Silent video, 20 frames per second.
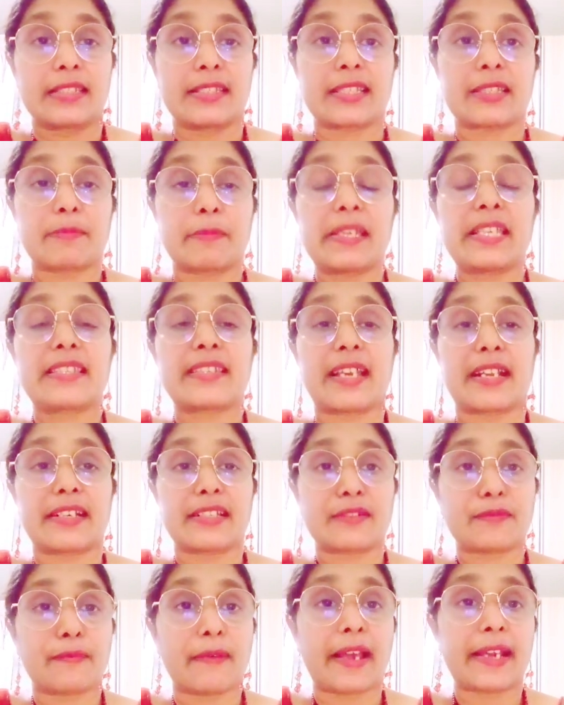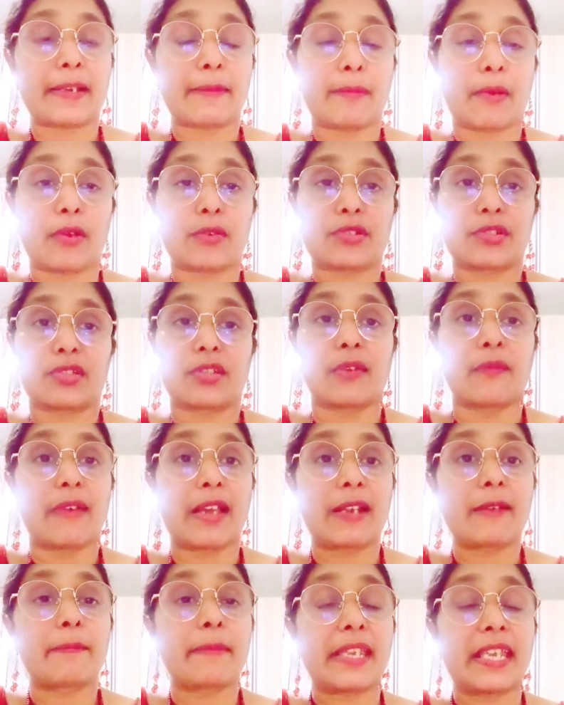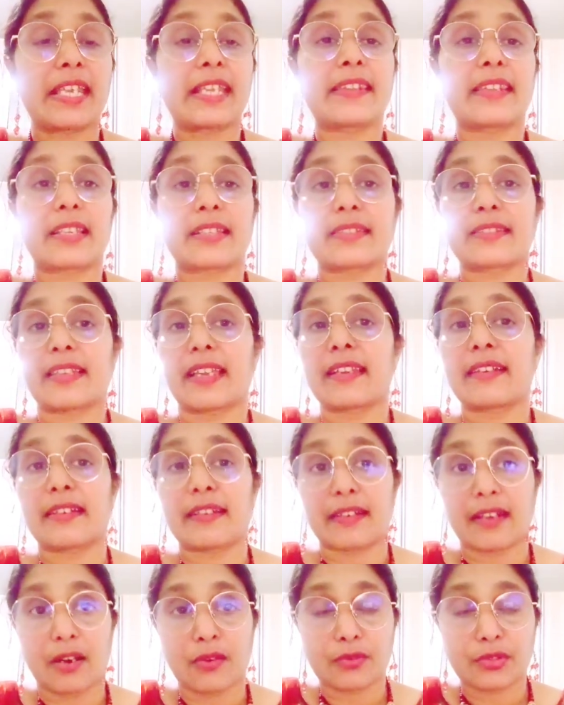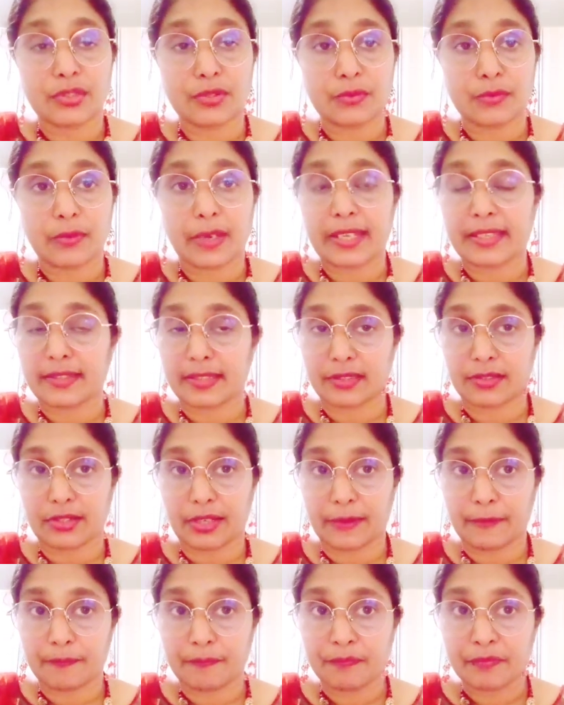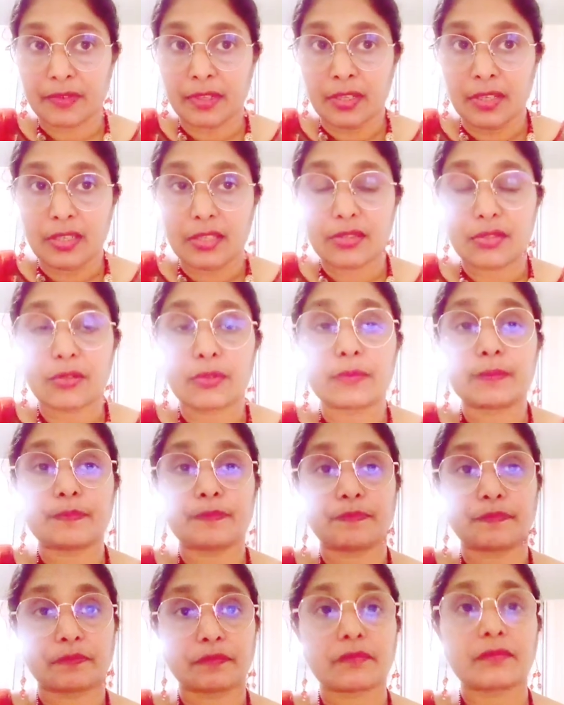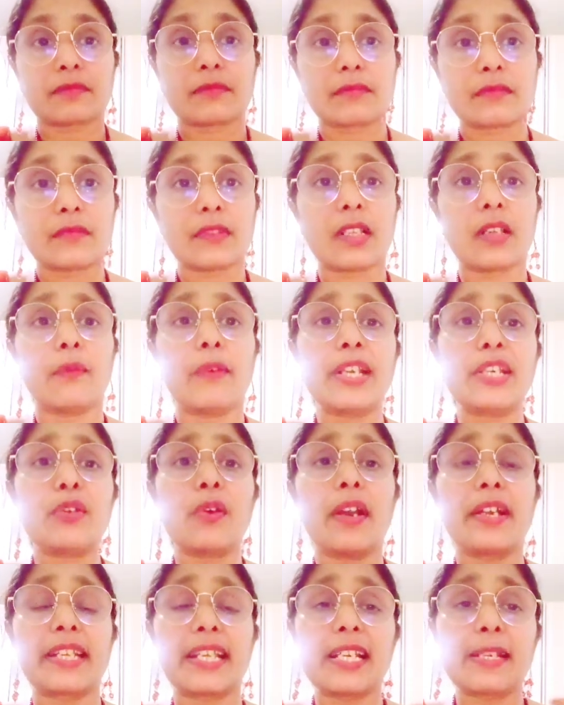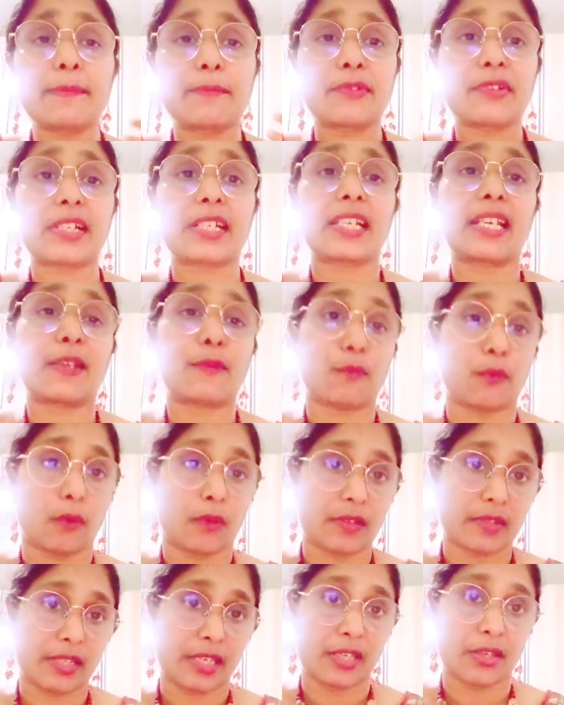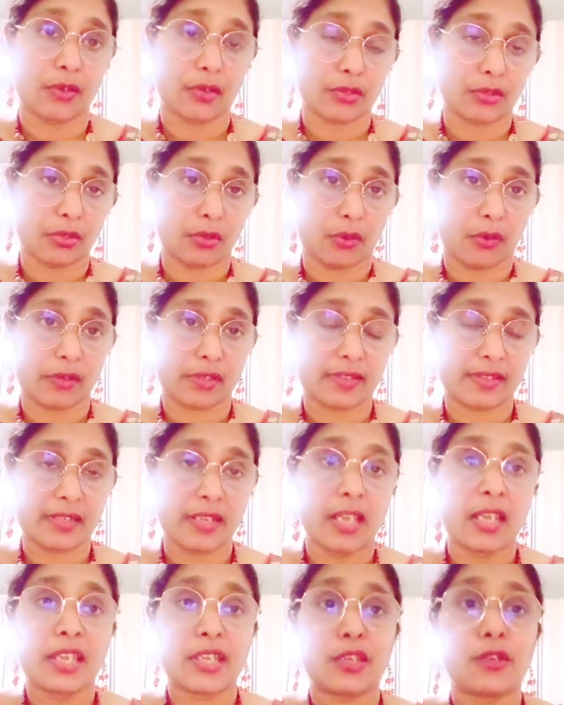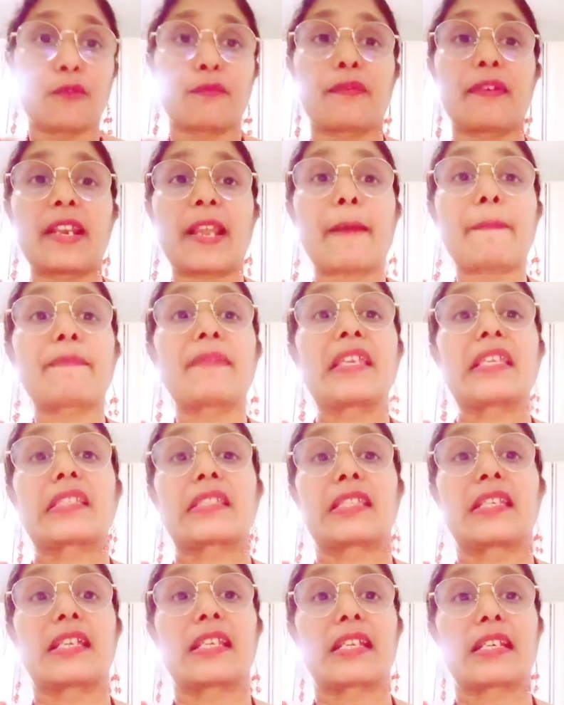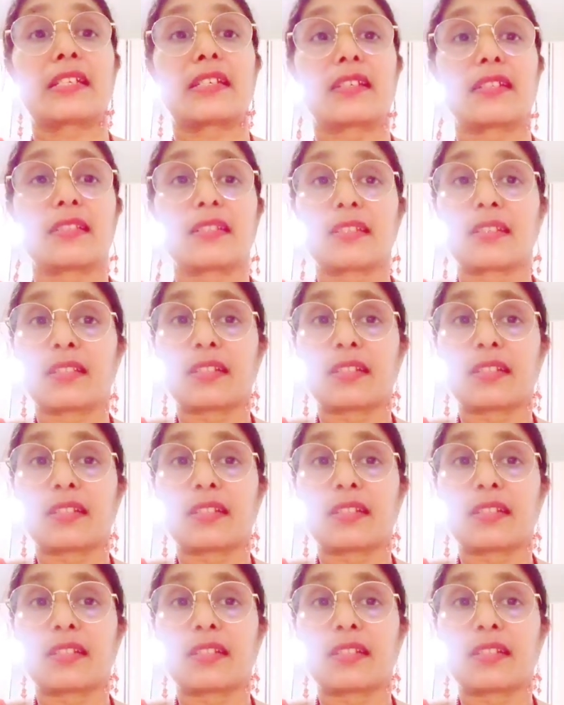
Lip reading: Just be satisfied about the well-being that's there around you, etc. So when you are deliberately focusing your thoughts, you fill up this grid,